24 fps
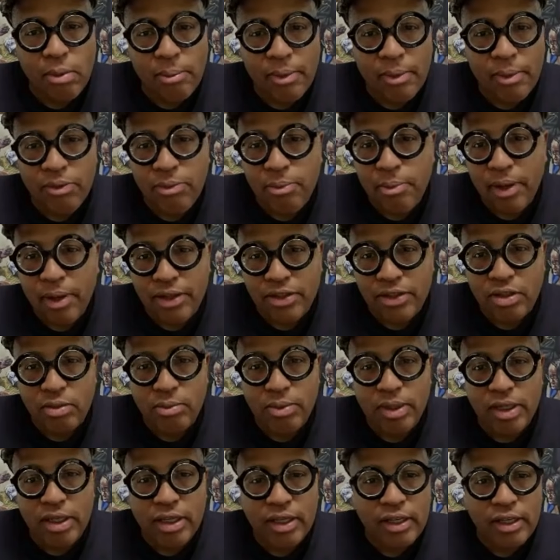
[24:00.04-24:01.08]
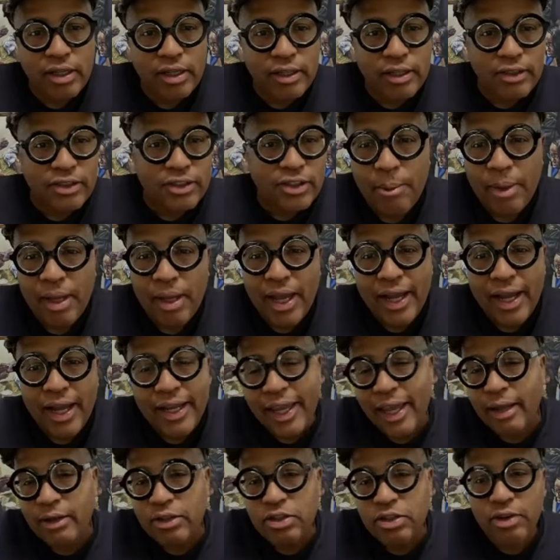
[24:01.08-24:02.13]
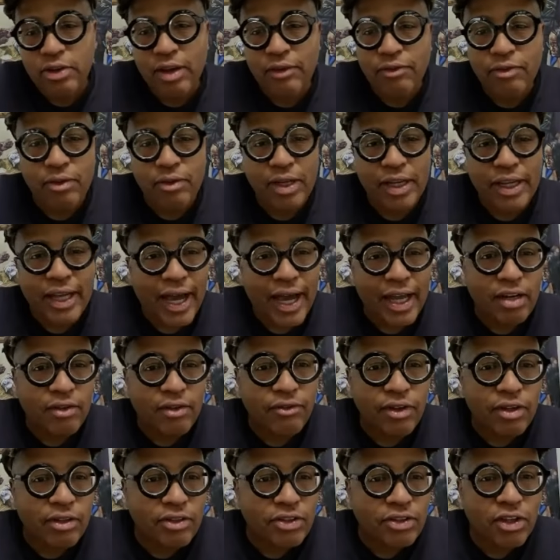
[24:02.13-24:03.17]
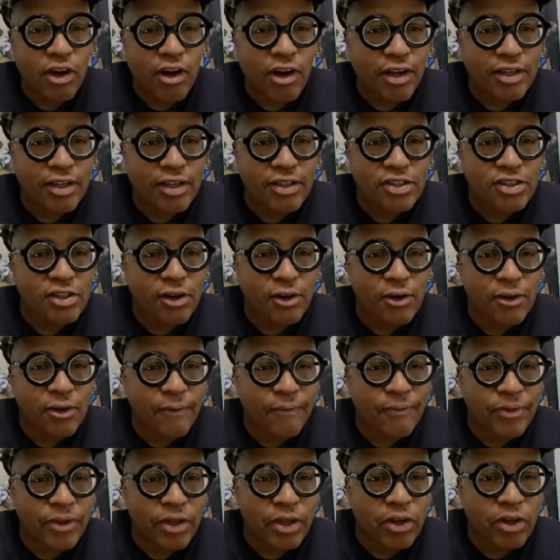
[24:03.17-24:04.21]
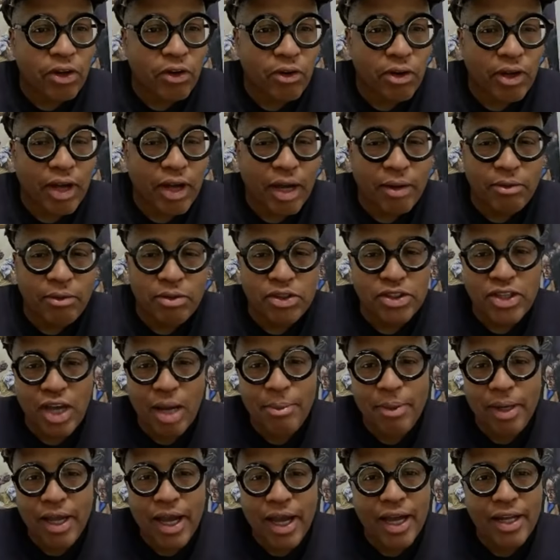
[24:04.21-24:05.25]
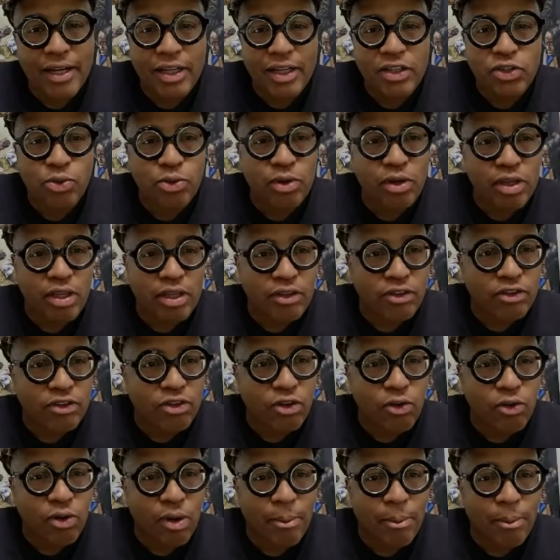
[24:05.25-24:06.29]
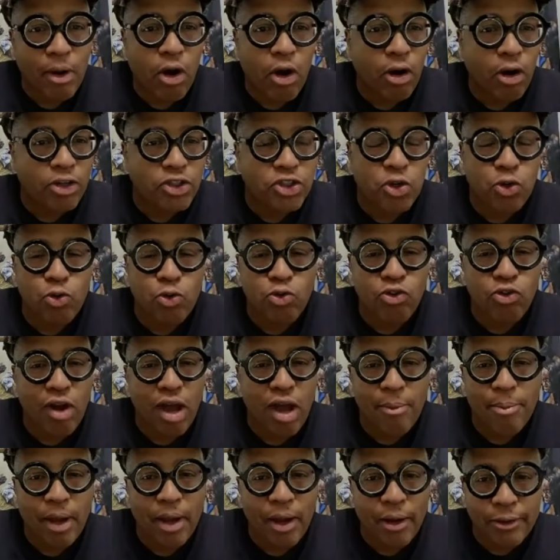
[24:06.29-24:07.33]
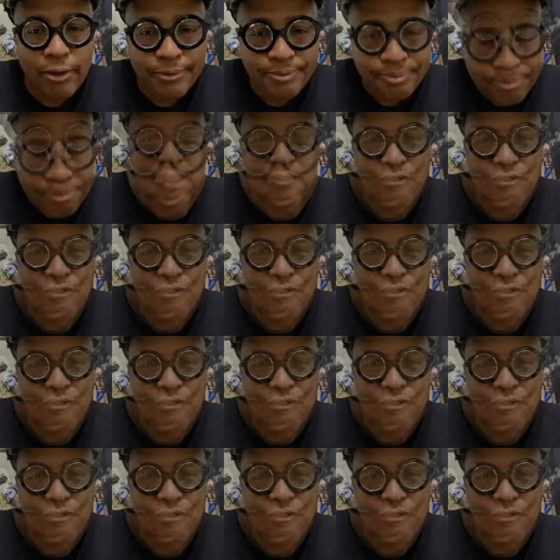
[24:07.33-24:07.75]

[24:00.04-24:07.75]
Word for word: a myth buster because I me, mean, I came straight from the cotton fields of Arkansas all. You know, I was chopping cotton at 12 years old. I'm an art school dropout. I